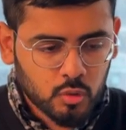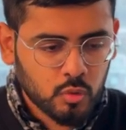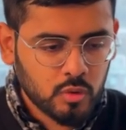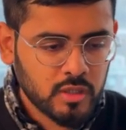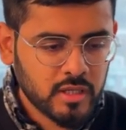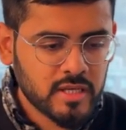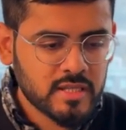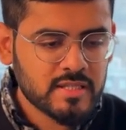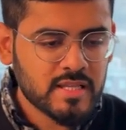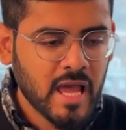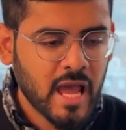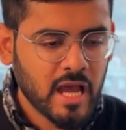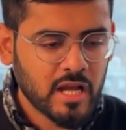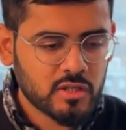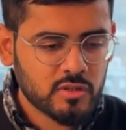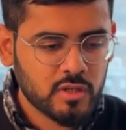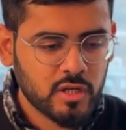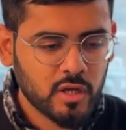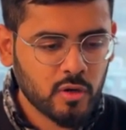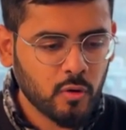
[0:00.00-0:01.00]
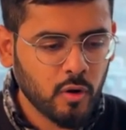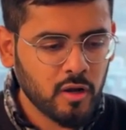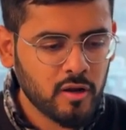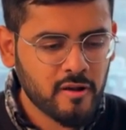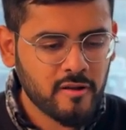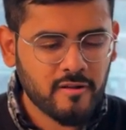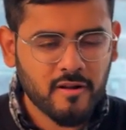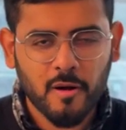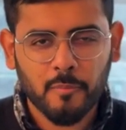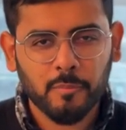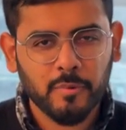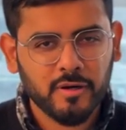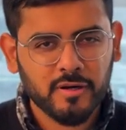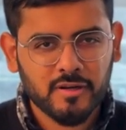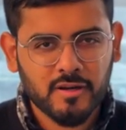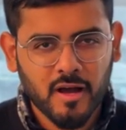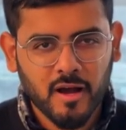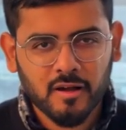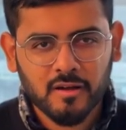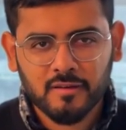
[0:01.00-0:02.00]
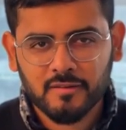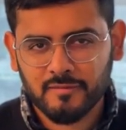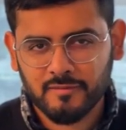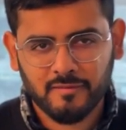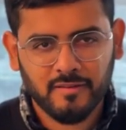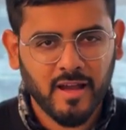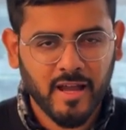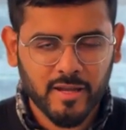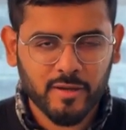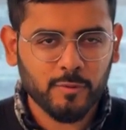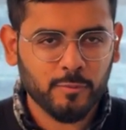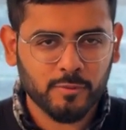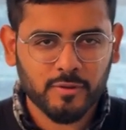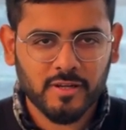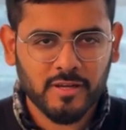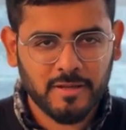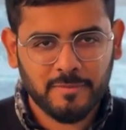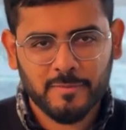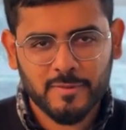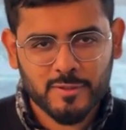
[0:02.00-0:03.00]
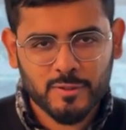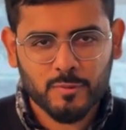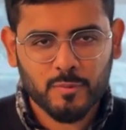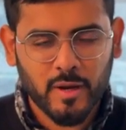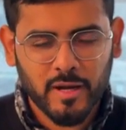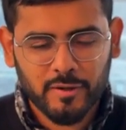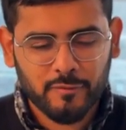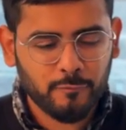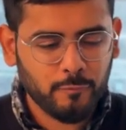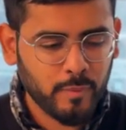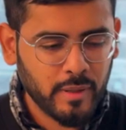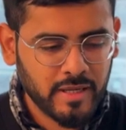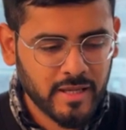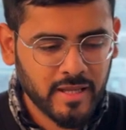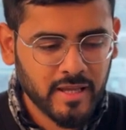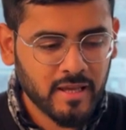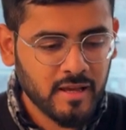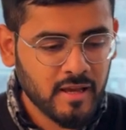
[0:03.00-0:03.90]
is actually called Rubber Duck. I know the name is quite witty,